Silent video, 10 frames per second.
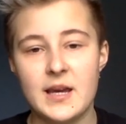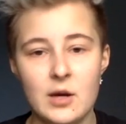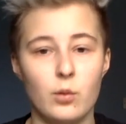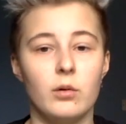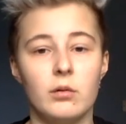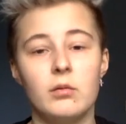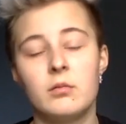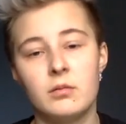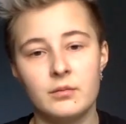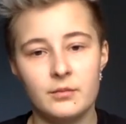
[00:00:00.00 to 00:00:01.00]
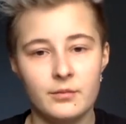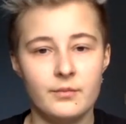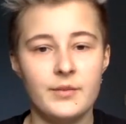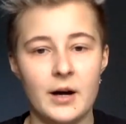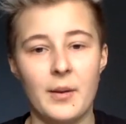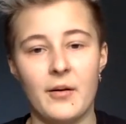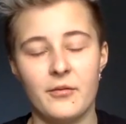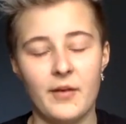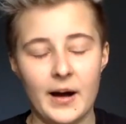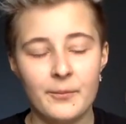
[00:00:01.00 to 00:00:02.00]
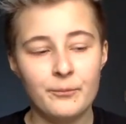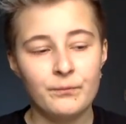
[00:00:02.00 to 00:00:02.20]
equal that amount of fat.